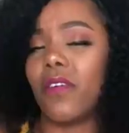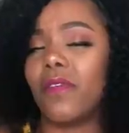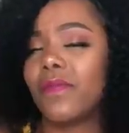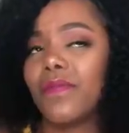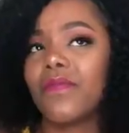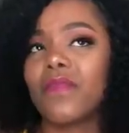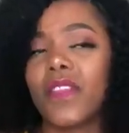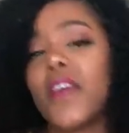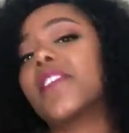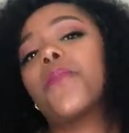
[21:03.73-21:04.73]
know,
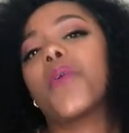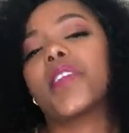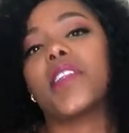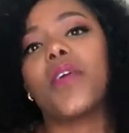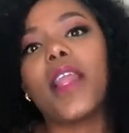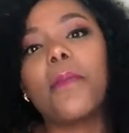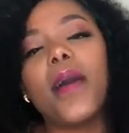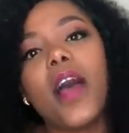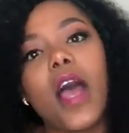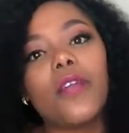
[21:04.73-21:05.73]
that was important. They were like,
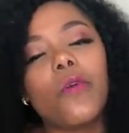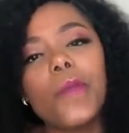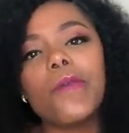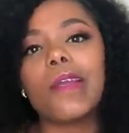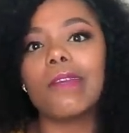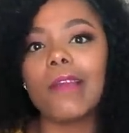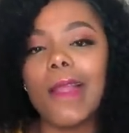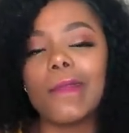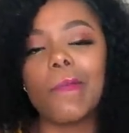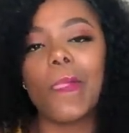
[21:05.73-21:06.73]
man, Kumba, you can write.